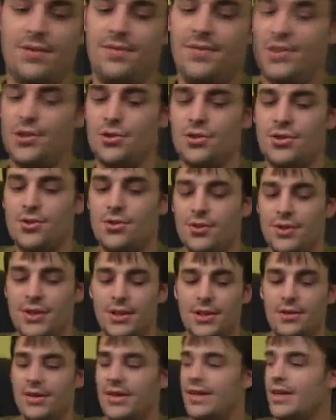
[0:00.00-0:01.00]
Visual
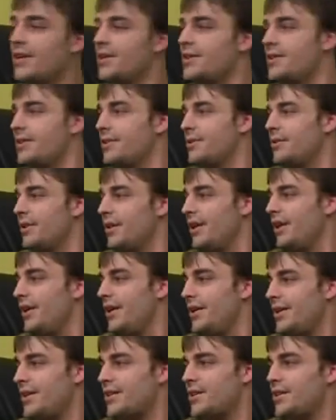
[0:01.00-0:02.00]
Studio there. So
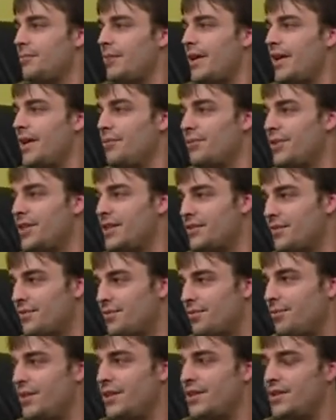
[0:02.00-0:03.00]
that's the main reason
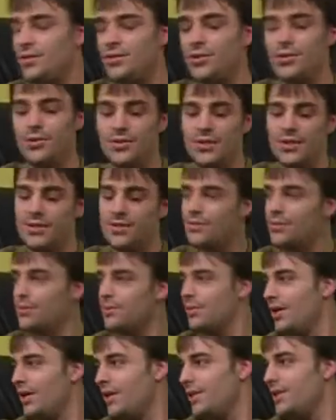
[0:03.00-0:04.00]
for me to choose it, to
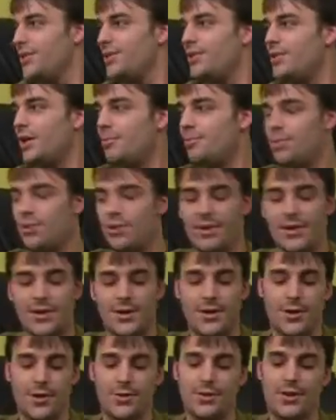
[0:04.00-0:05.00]
dump all the
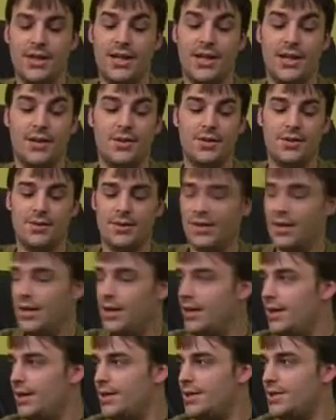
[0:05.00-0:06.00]
code there. So
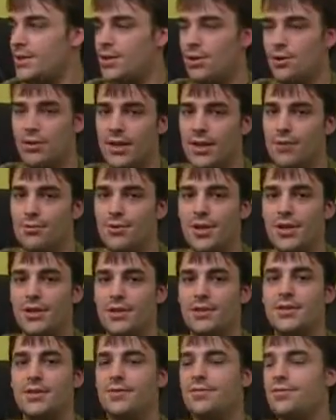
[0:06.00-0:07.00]
it's totally
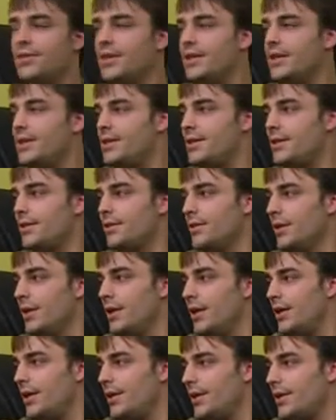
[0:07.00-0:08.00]
royalty free, so
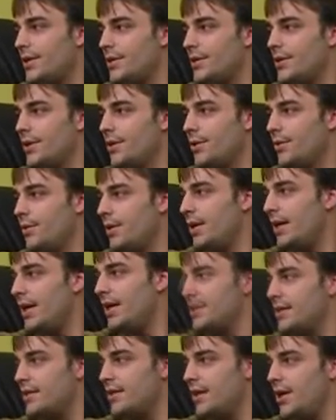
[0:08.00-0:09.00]
there's no
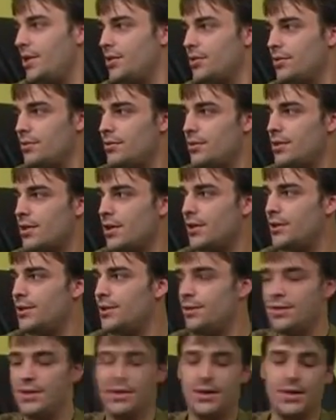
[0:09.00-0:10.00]
hesitation to start
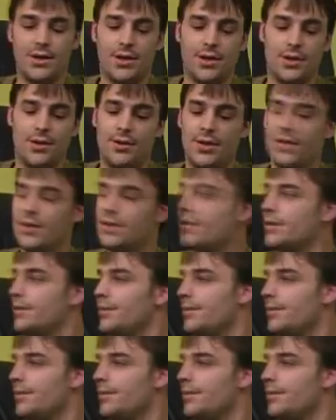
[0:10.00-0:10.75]
using the code here.